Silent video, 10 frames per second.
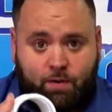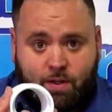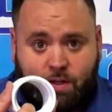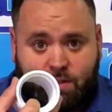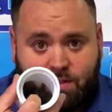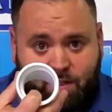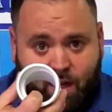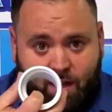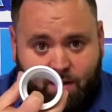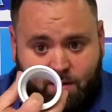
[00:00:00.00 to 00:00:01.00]
the
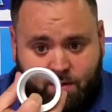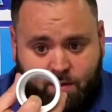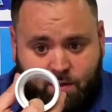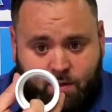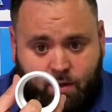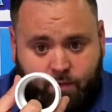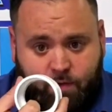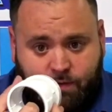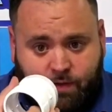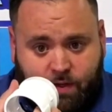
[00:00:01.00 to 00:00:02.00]
inside of
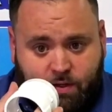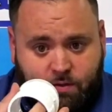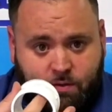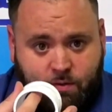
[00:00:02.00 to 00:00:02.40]
your fitting.